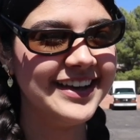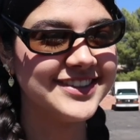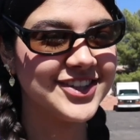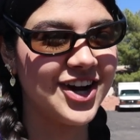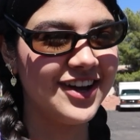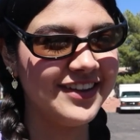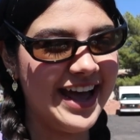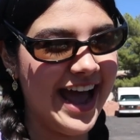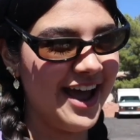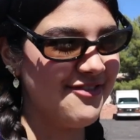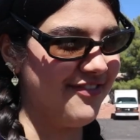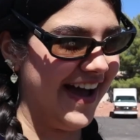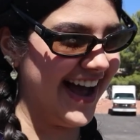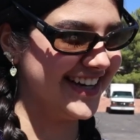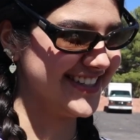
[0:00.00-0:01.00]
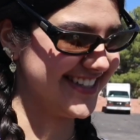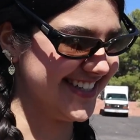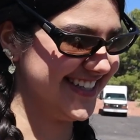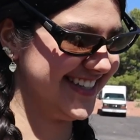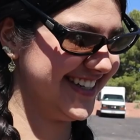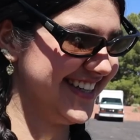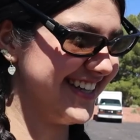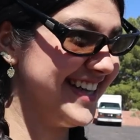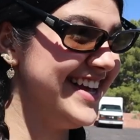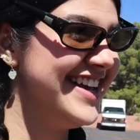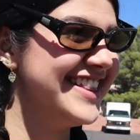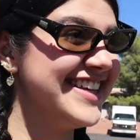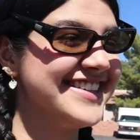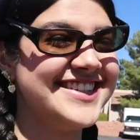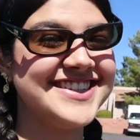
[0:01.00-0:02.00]
It's called the high fashion.
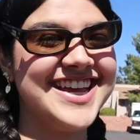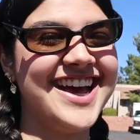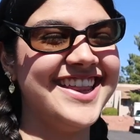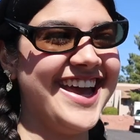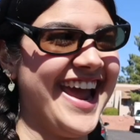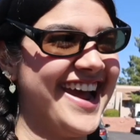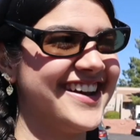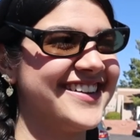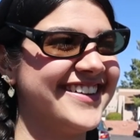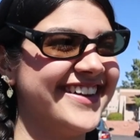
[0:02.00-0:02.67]
This is how they angle